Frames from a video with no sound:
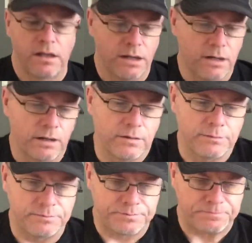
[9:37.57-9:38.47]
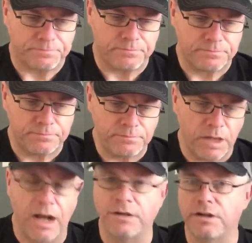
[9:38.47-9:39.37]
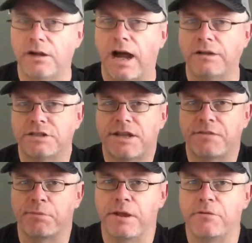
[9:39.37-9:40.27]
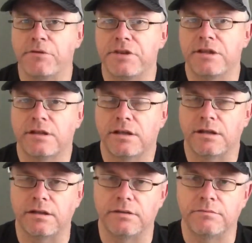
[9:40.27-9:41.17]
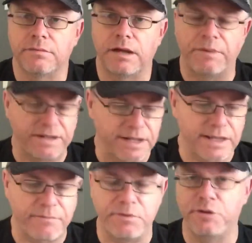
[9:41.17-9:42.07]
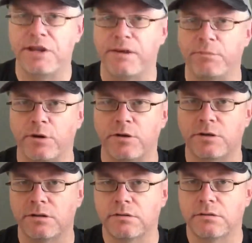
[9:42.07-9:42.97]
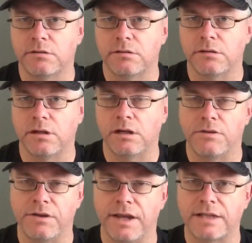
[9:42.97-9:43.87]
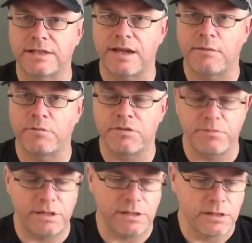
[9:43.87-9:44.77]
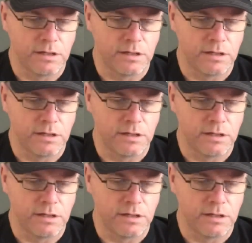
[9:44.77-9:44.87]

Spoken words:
I don't know. I'll just have to play with it. I may take that butane burner the next time with me,